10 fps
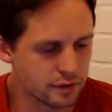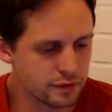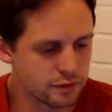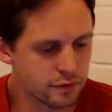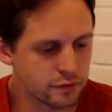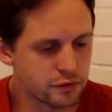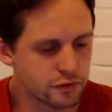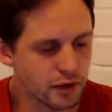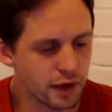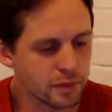So
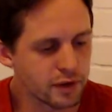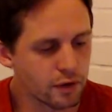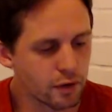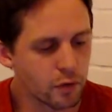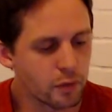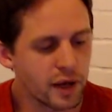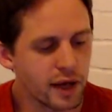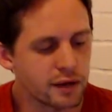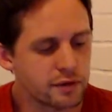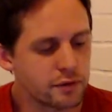dropping all the
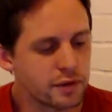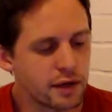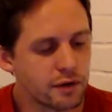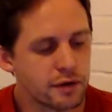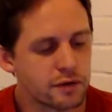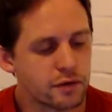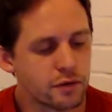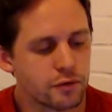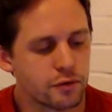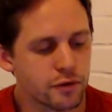bags you carried
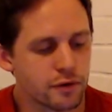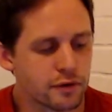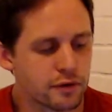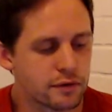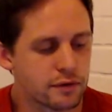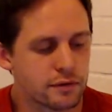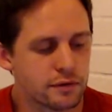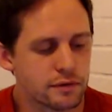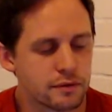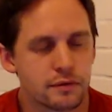so far
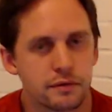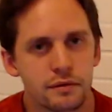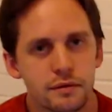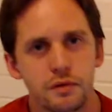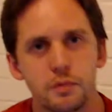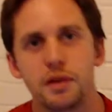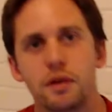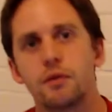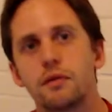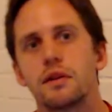to be
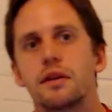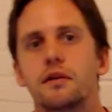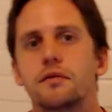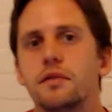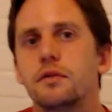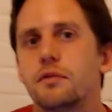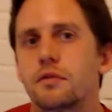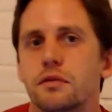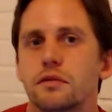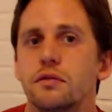only of
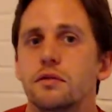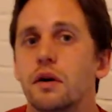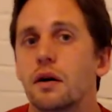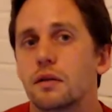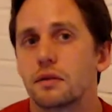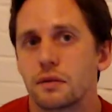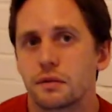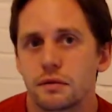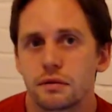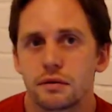use to
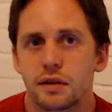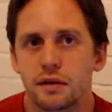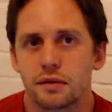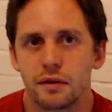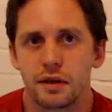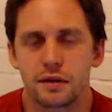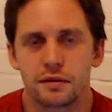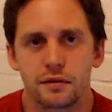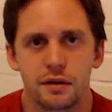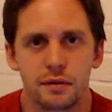others is the next
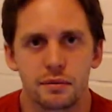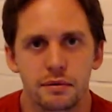step.